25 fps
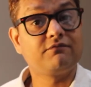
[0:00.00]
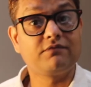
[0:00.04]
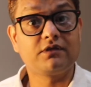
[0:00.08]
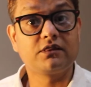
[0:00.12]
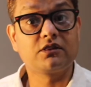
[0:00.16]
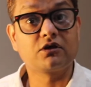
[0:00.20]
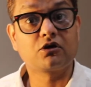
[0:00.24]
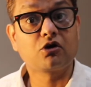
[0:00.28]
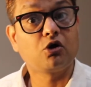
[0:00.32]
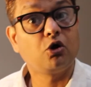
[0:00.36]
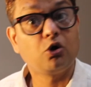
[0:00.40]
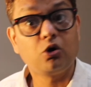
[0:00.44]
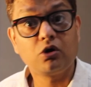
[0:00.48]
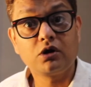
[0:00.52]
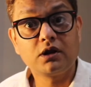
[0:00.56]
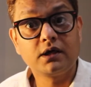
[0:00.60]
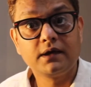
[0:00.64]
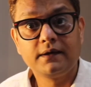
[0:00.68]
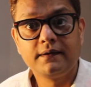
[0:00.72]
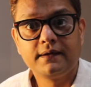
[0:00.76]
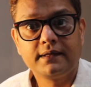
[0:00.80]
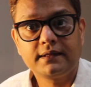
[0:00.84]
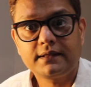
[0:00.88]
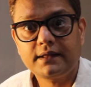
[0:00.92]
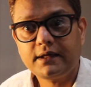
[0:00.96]
with the chord,
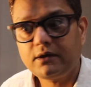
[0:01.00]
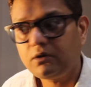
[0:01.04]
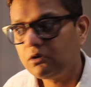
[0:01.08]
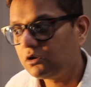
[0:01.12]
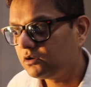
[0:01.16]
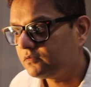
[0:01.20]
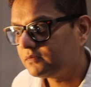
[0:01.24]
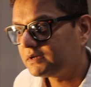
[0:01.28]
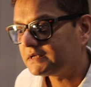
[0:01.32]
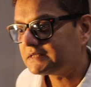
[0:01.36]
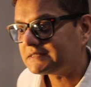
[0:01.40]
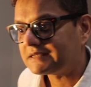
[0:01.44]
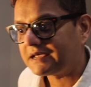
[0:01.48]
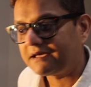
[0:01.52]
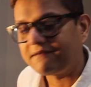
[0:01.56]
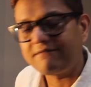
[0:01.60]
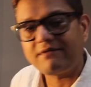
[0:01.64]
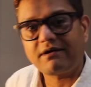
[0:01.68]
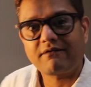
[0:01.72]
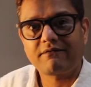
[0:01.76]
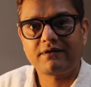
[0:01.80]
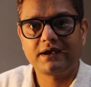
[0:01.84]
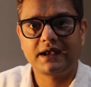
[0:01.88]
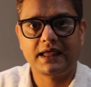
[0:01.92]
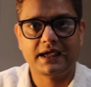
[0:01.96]
they always say
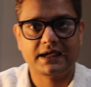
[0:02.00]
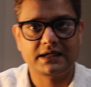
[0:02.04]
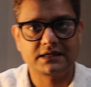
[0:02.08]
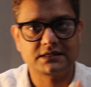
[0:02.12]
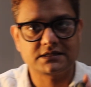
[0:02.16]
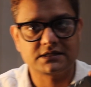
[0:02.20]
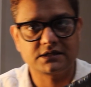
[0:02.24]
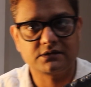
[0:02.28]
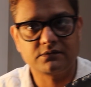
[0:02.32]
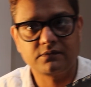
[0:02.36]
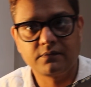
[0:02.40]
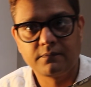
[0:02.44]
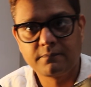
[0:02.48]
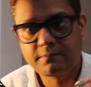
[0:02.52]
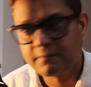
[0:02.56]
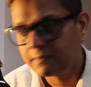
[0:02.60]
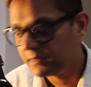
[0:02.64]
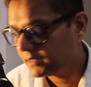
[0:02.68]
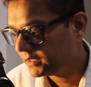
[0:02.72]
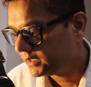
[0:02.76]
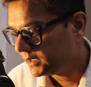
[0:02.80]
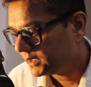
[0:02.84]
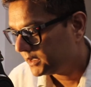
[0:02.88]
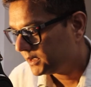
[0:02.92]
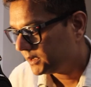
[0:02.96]
very negative.
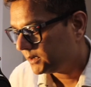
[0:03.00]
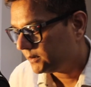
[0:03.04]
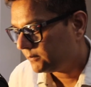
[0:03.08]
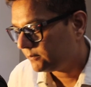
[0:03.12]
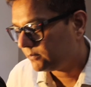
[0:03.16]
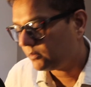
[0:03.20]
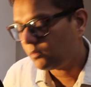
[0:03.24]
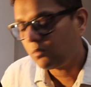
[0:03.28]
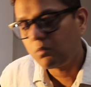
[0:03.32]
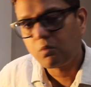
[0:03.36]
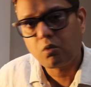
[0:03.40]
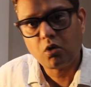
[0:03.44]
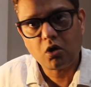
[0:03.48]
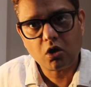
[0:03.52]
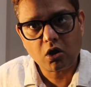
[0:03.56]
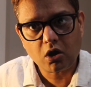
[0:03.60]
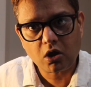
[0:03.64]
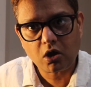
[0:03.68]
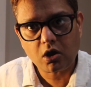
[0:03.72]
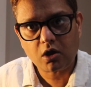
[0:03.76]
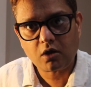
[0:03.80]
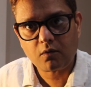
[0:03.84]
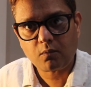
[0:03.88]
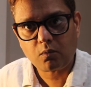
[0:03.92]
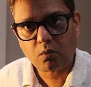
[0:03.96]
But
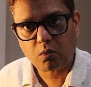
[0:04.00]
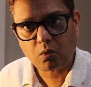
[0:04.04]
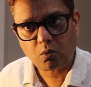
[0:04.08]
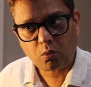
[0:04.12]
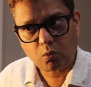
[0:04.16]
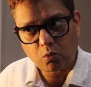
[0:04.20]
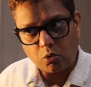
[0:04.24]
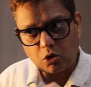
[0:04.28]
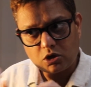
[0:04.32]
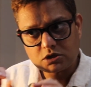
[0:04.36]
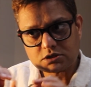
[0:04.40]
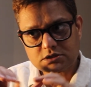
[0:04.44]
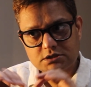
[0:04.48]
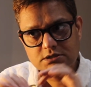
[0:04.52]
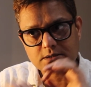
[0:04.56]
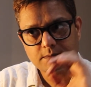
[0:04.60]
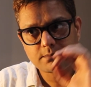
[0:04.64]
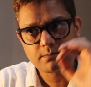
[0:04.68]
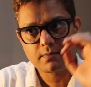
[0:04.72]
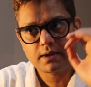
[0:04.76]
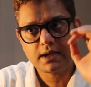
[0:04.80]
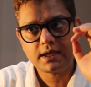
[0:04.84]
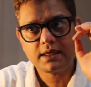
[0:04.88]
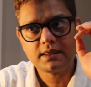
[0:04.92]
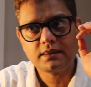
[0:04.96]
what was the
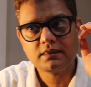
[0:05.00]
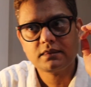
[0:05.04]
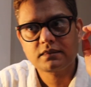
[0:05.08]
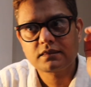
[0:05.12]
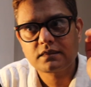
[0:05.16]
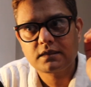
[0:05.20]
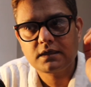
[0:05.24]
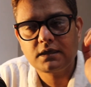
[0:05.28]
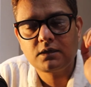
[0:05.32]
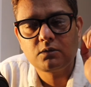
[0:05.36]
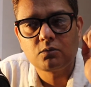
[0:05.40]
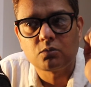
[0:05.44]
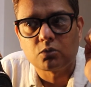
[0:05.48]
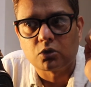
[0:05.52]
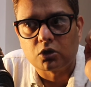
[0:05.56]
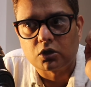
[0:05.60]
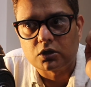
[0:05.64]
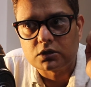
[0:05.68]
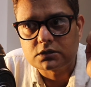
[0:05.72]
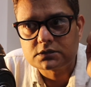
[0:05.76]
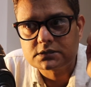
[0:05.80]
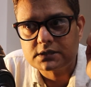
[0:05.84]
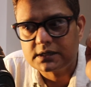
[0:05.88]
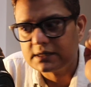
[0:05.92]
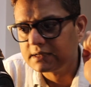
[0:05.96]
main thing
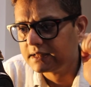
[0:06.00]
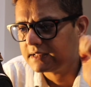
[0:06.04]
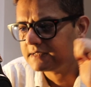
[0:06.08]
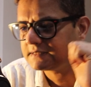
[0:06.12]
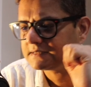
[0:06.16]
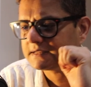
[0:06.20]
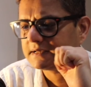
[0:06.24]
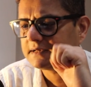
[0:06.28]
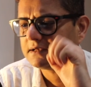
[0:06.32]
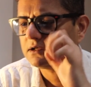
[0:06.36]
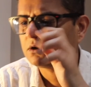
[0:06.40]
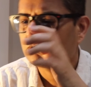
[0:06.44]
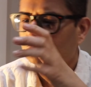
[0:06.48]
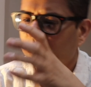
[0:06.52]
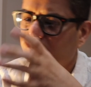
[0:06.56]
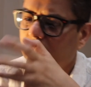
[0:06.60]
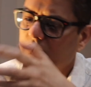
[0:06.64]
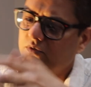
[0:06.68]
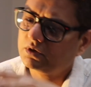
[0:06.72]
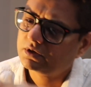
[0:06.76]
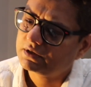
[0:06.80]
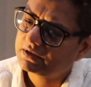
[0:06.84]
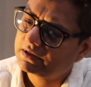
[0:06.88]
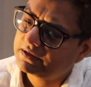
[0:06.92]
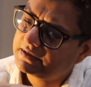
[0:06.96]
was, and they say no,
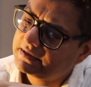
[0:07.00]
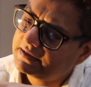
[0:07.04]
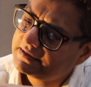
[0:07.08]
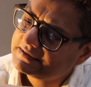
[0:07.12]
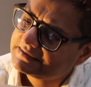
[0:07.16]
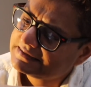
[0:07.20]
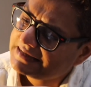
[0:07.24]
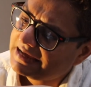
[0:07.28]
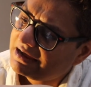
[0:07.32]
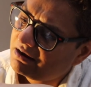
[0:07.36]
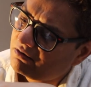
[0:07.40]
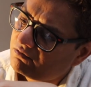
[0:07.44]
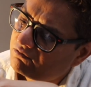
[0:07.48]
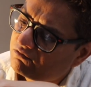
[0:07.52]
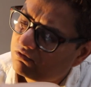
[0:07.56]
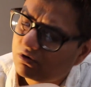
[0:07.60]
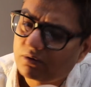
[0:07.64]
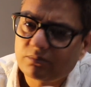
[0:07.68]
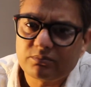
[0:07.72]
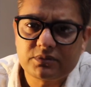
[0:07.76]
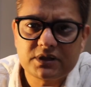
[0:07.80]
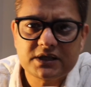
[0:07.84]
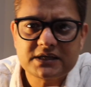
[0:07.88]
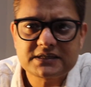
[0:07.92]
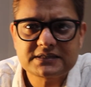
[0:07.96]
the sound
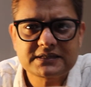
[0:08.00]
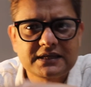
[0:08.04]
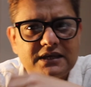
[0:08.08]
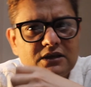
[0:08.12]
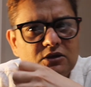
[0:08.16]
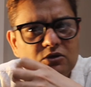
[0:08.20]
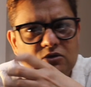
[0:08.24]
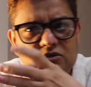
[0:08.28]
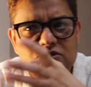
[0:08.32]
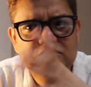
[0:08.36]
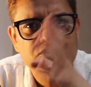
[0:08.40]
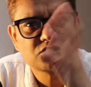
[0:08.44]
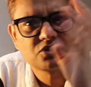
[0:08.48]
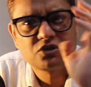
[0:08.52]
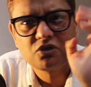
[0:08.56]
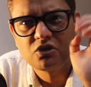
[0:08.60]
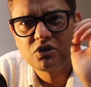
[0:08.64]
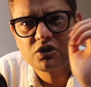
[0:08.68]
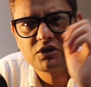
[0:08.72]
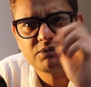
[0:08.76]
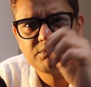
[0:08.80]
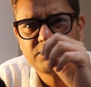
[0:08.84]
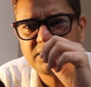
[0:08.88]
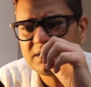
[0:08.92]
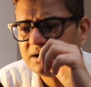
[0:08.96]
from this, it looks
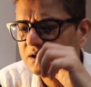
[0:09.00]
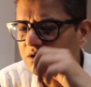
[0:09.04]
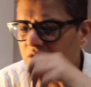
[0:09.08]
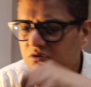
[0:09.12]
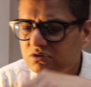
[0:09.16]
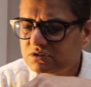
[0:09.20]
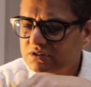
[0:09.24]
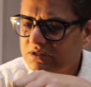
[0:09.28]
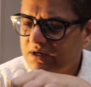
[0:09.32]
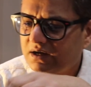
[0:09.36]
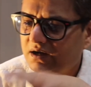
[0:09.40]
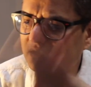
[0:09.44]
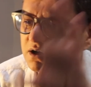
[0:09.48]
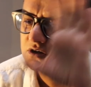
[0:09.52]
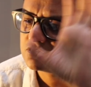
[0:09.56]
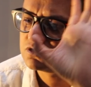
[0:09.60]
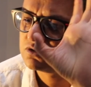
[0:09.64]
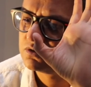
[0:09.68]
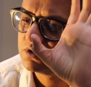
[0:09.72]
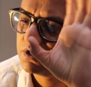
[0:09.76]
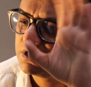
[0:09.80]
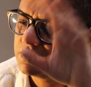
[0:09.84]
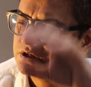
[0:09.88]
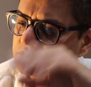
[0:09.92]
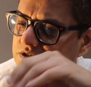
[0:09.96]
good, it looks
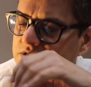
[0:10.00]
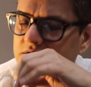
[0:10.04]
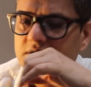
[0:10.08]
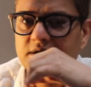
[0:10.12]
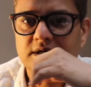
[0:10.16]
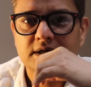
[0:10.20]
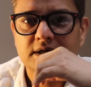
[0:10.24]
cartoonish,